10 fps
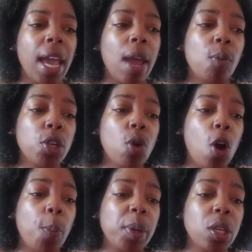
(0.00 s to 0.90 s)
And when you
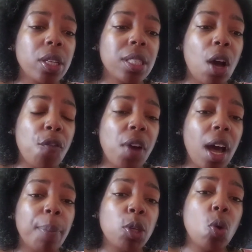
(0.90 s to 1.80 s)
open yourself
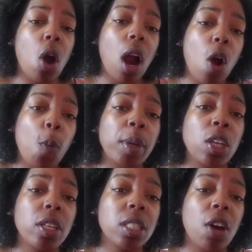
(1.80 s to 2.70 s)
up, you are
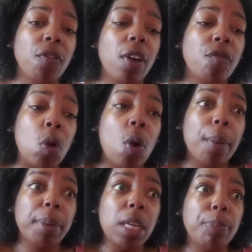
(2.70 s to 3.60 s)
opening yourself up
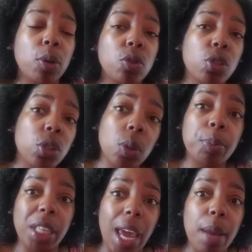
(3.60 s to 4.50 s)
for people to
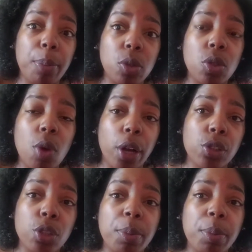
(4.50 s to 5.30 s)
be able to hurt you,